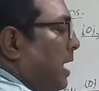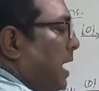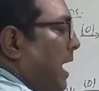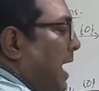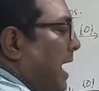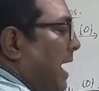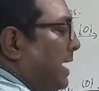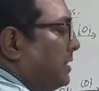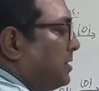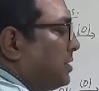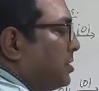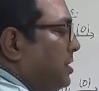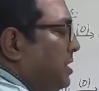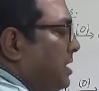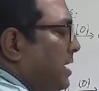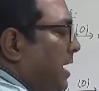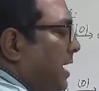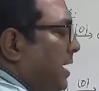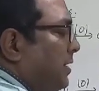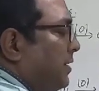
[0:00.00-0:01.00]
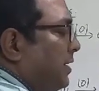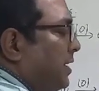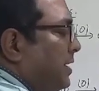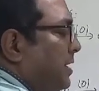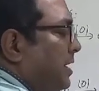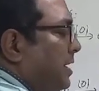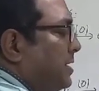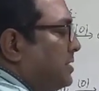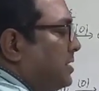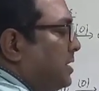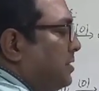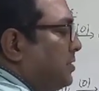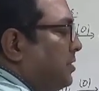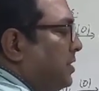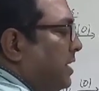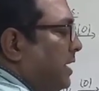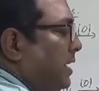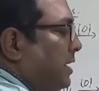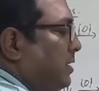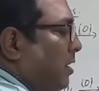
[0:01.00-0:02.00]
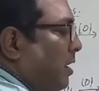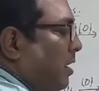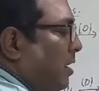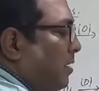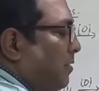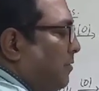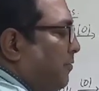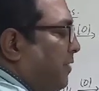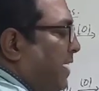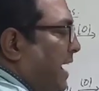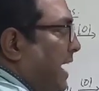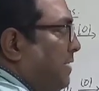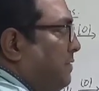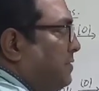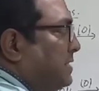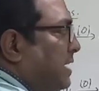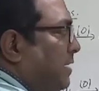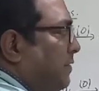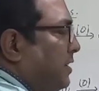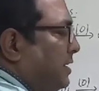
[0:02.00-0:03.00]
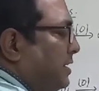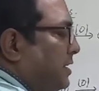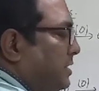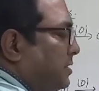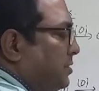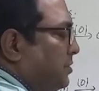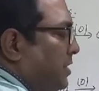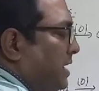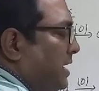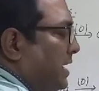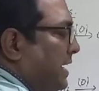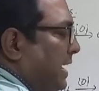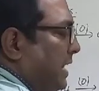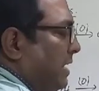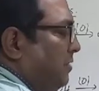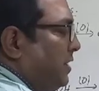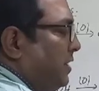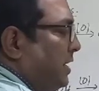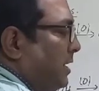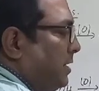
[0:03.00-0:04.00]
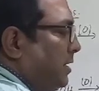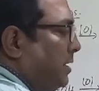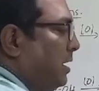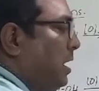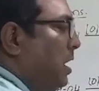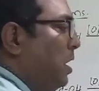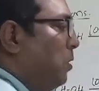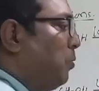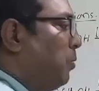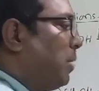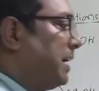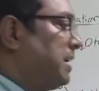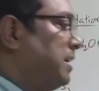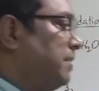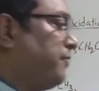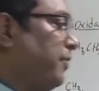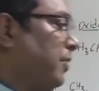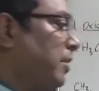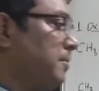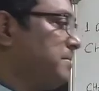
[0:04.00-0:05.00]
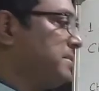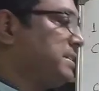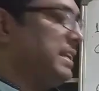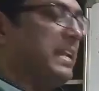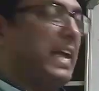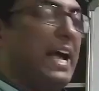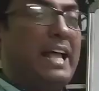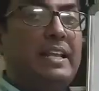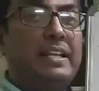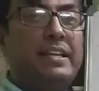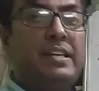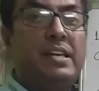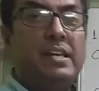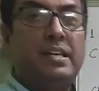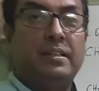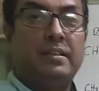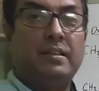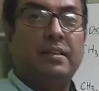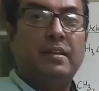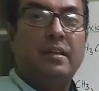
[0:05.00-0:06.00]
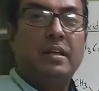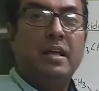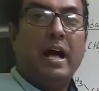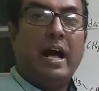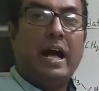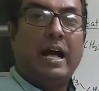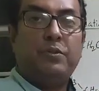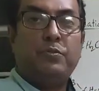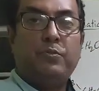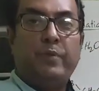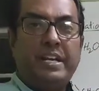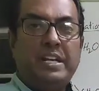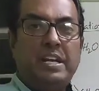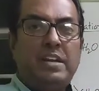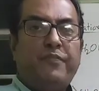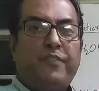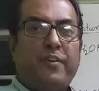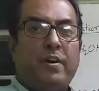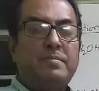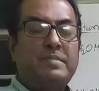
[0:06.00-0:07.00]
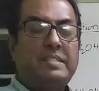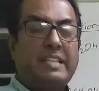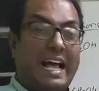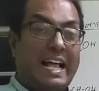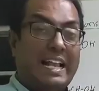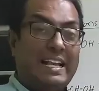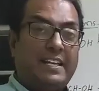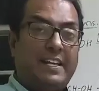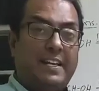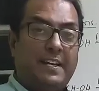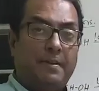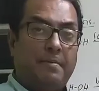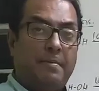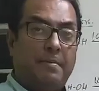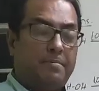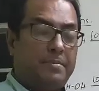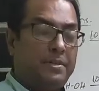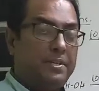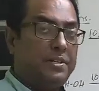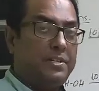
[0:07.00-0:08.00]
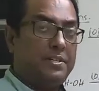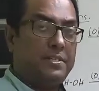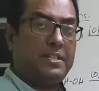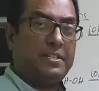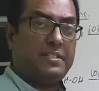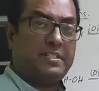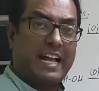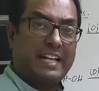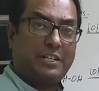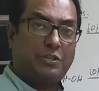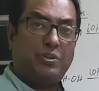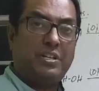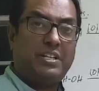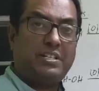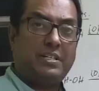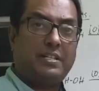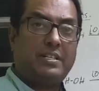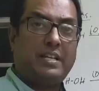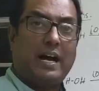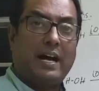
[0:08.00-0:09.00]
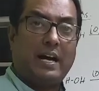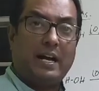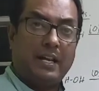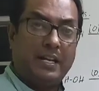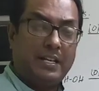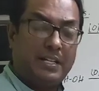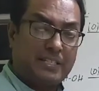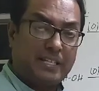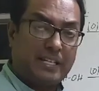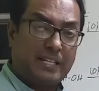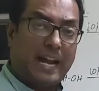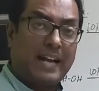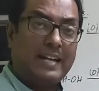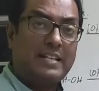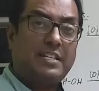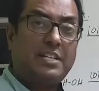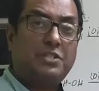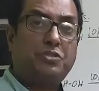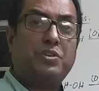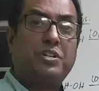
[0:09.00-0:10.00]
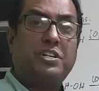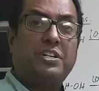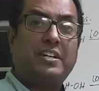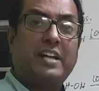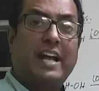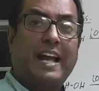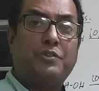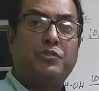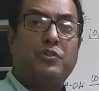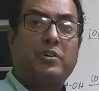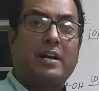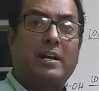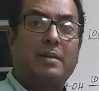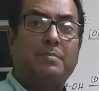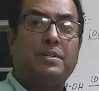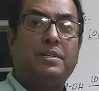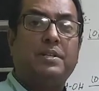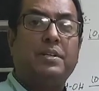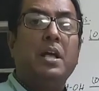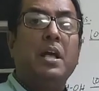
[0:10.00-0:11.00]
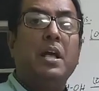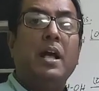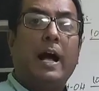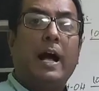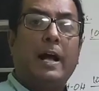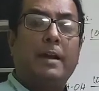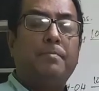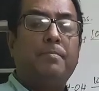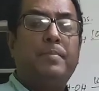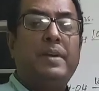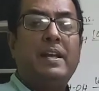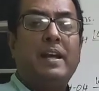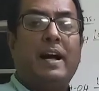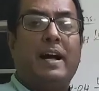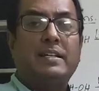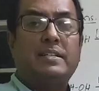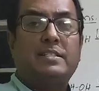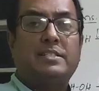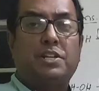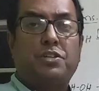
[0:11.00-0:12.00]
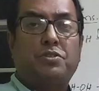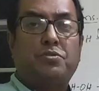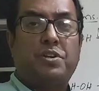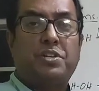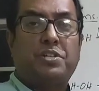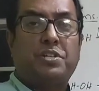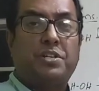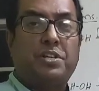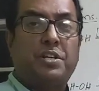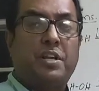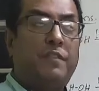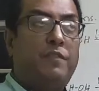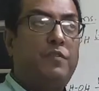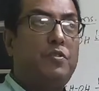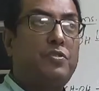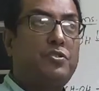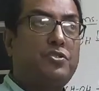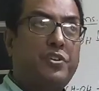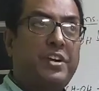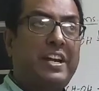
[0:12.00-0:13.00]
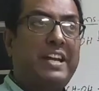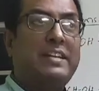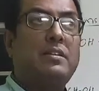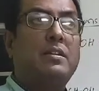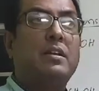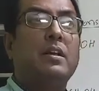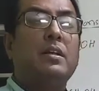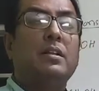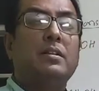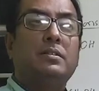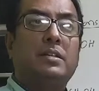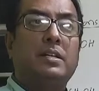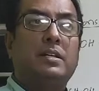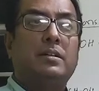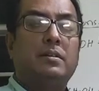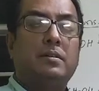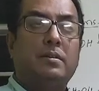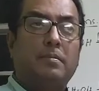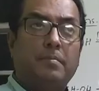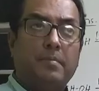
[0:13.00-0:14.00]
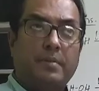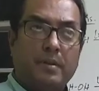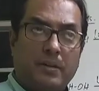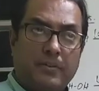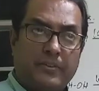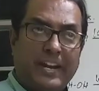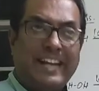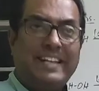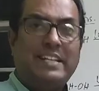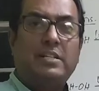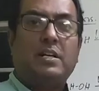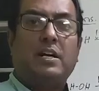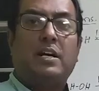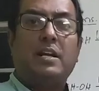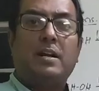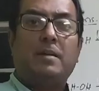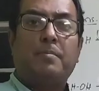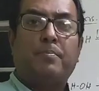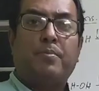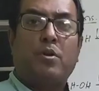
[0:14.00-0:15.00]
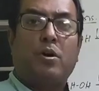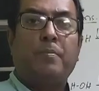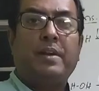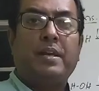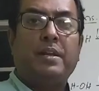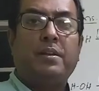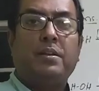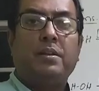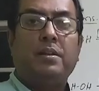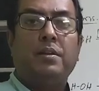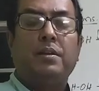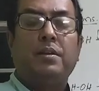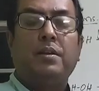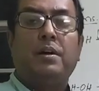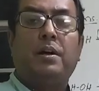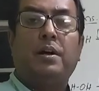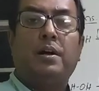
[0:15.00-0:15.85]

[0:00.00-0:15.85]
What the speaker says: at 300 degrees centigrade or 573 Kelvin, what it forms an alkene. And when it forms alkene, remember it is an unsaturated hydrocarbon, and being unsaturated, if you treat the red color bromine